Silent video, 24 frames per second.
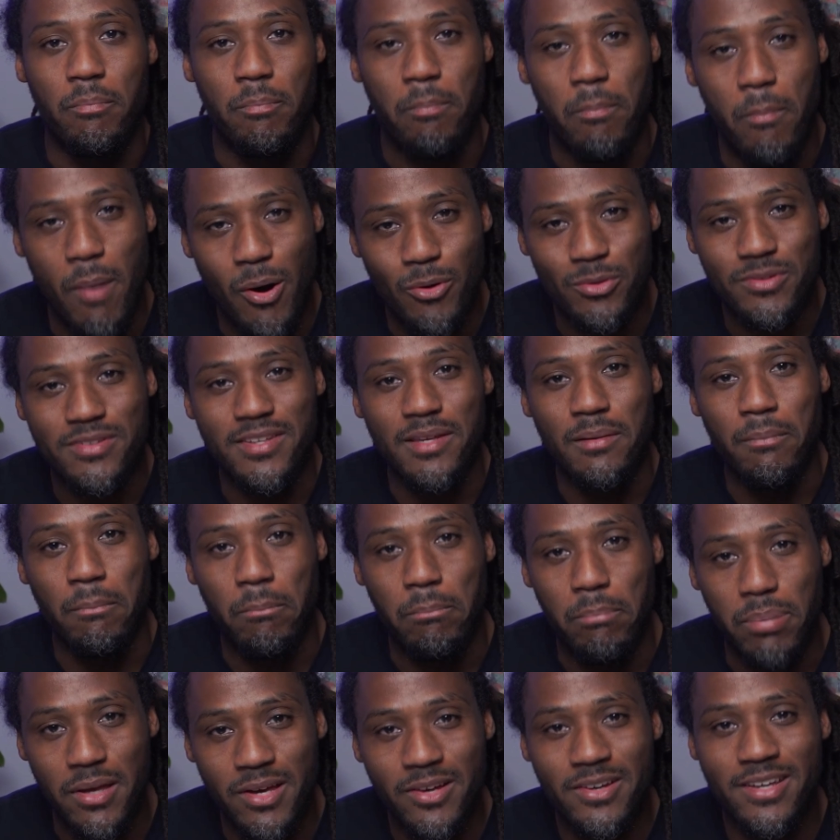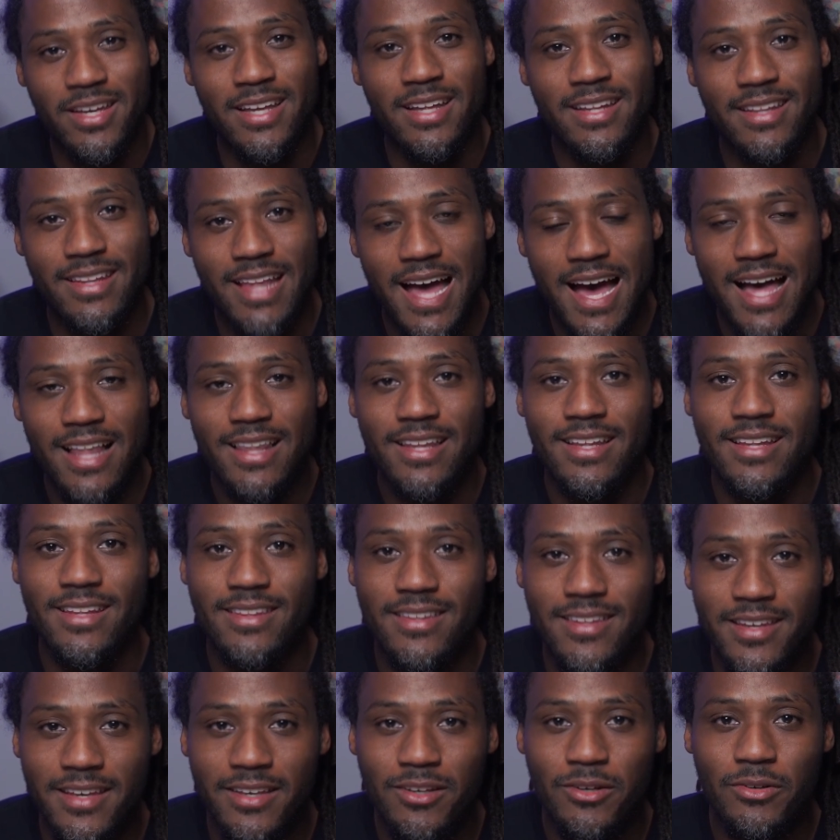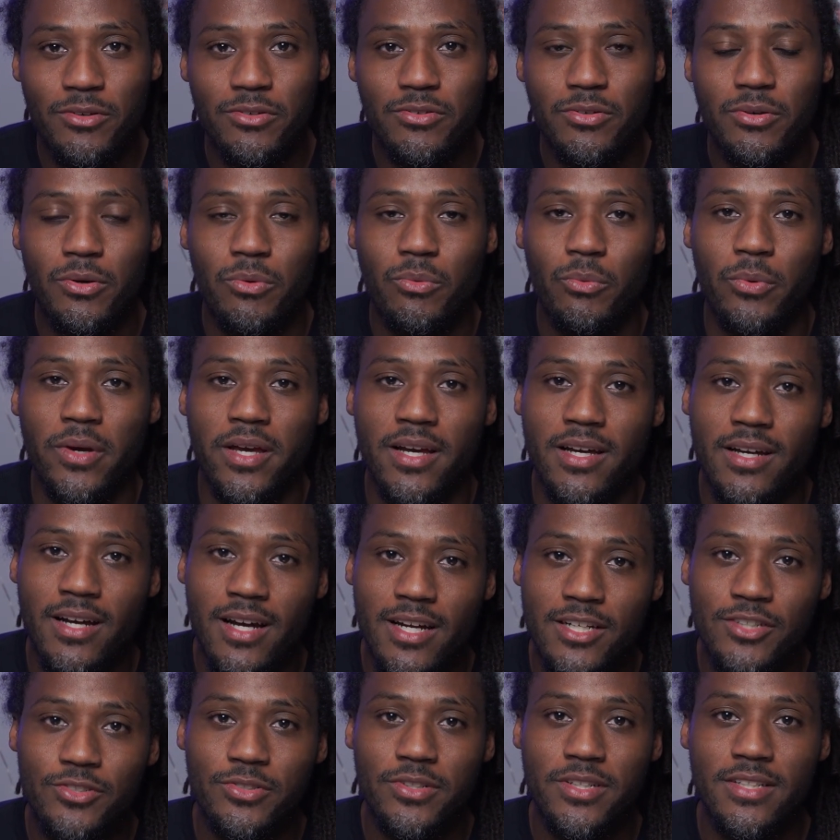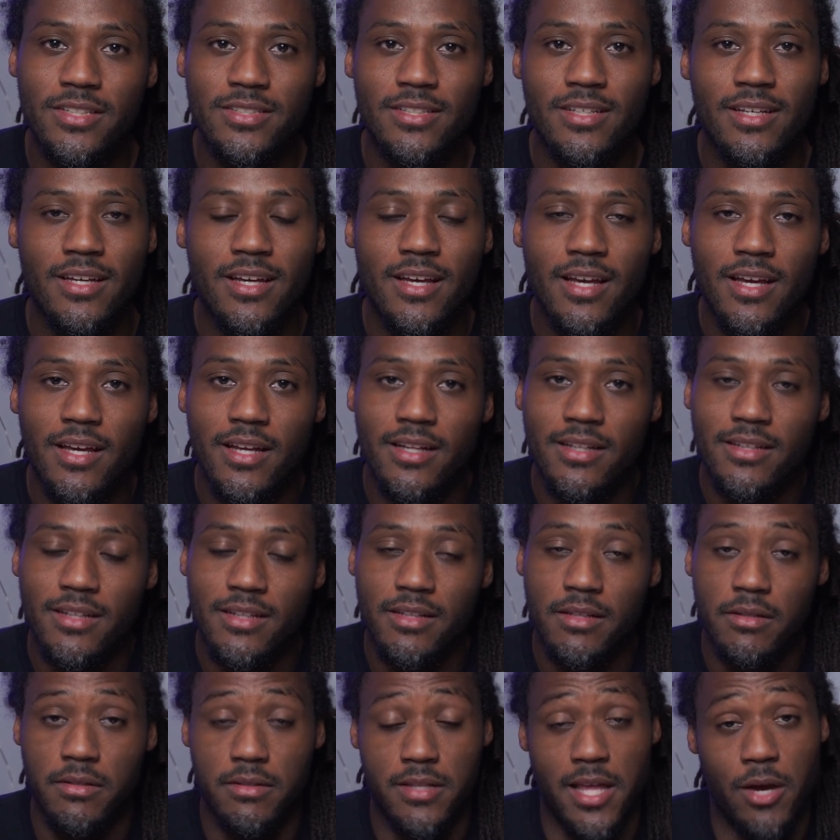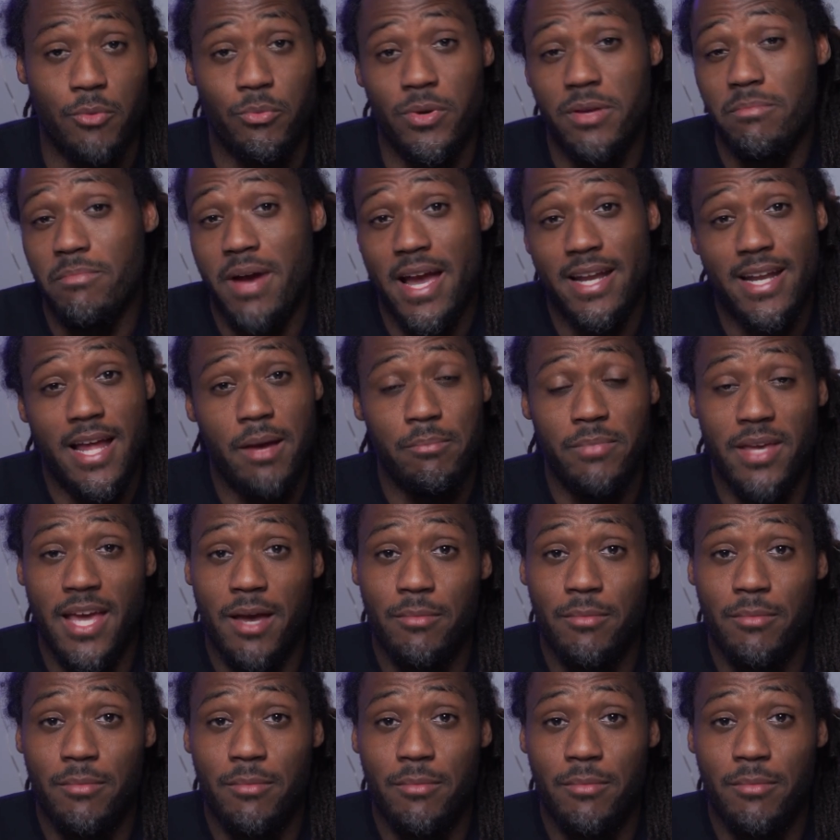multi-billion-dollar deals with countries that we might not be